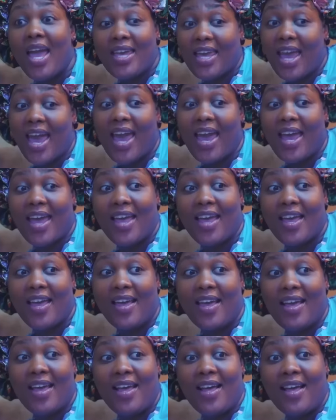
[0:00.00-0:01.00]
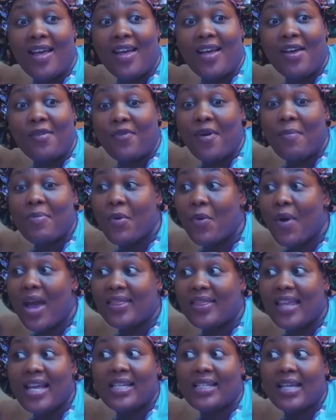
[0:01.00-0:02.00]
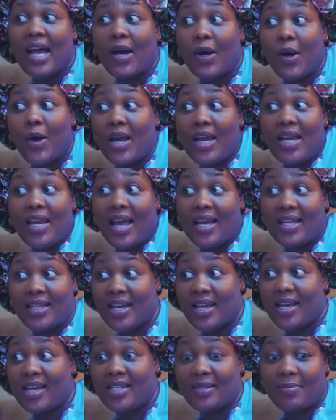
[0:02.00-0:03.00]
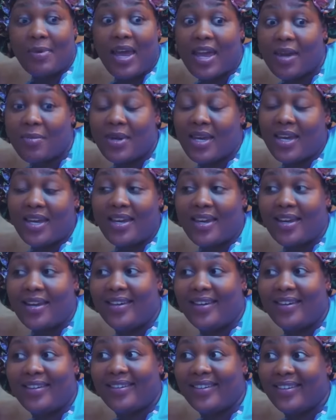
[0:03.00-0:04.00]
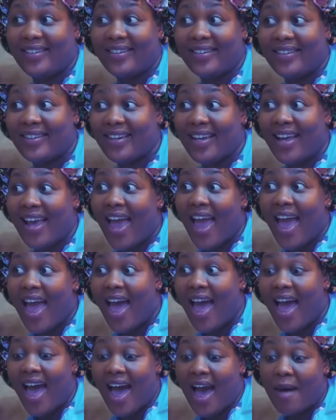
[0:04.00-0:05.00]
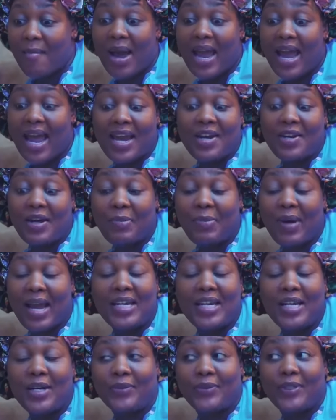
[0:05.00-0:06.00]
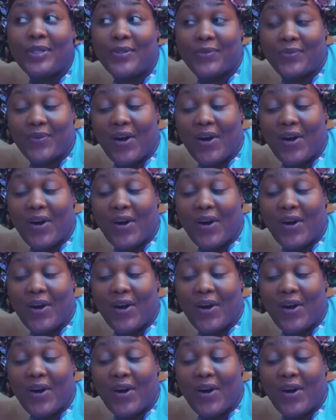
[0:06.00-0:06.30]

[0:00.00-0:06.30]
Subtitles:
Yeah. From the way things are going like this, baby. I might end up buying a Rolls